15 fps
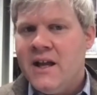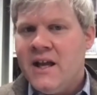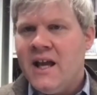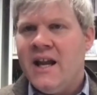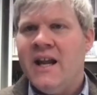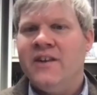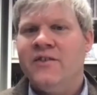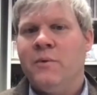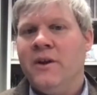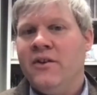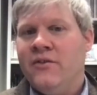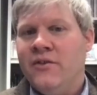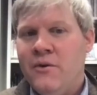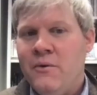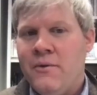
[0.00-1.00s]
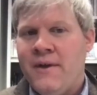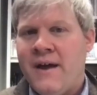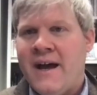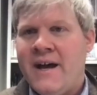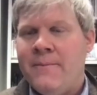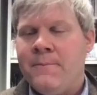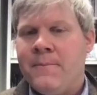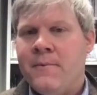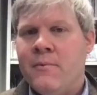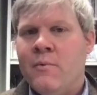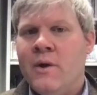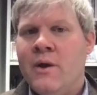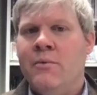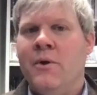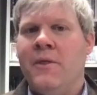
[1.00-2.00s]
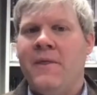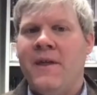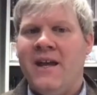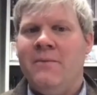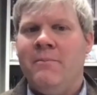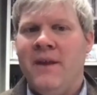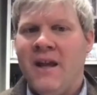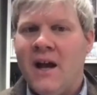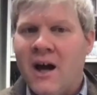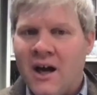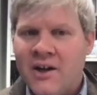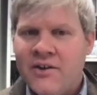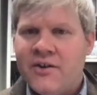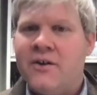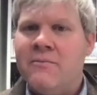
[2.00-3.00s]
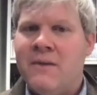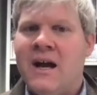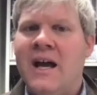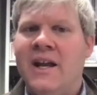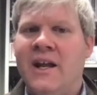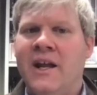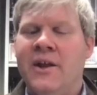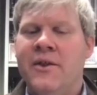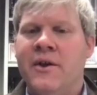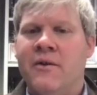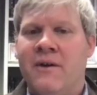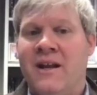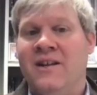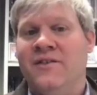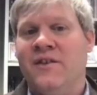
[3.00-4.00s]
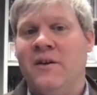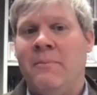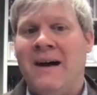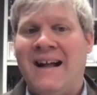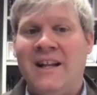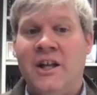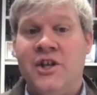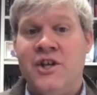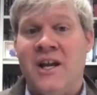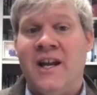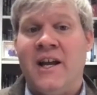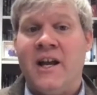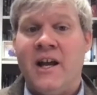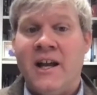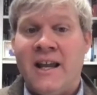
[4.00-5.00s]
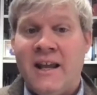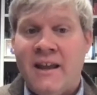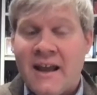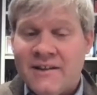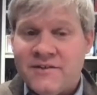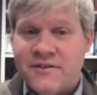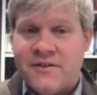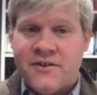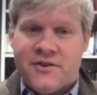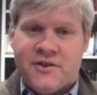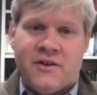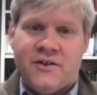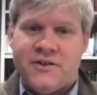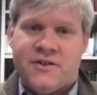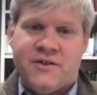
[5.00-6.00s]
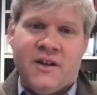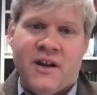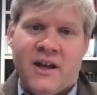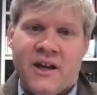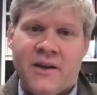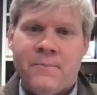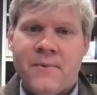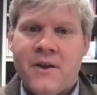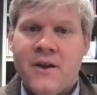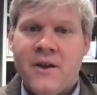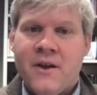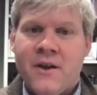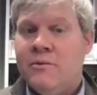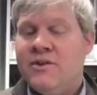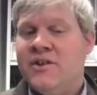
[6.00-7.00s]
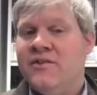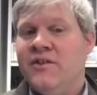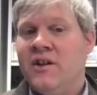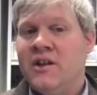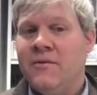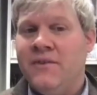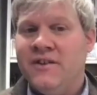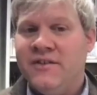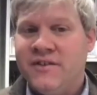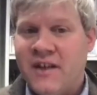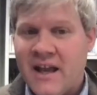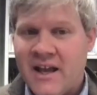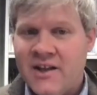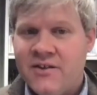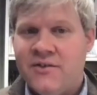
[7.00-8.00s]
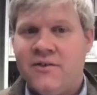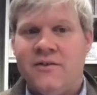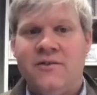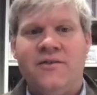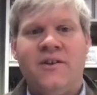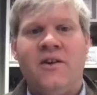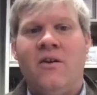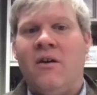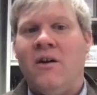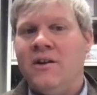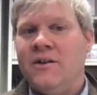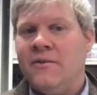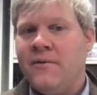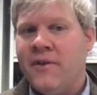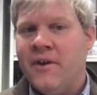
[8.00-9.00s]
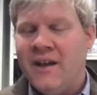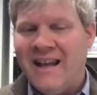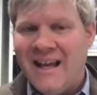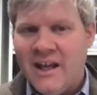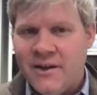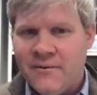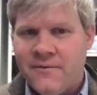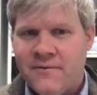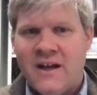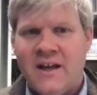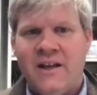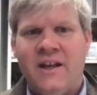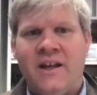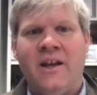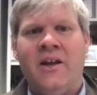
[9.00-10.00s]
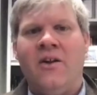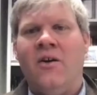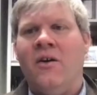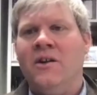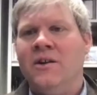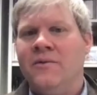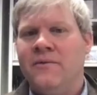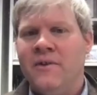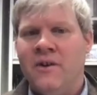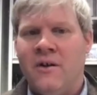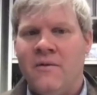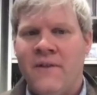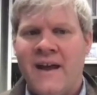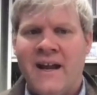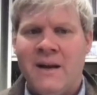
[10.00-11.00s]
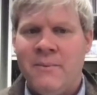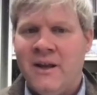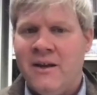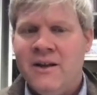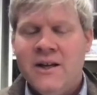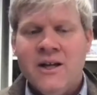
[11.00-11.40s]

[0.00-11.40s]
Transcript: And as we do that, we will then be undermining the greatest apologetic against the church today, which is all of the scandals and all of the infighting and all of all of that. I mean,